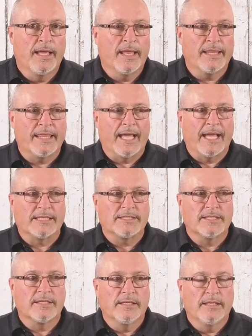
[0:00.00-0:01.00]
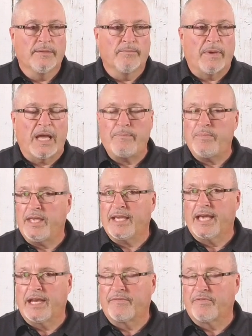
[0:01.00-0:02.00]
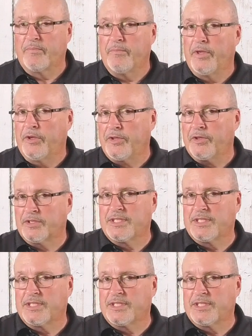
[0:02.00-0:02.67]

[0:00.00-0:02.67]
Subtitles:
that might be kind of familiar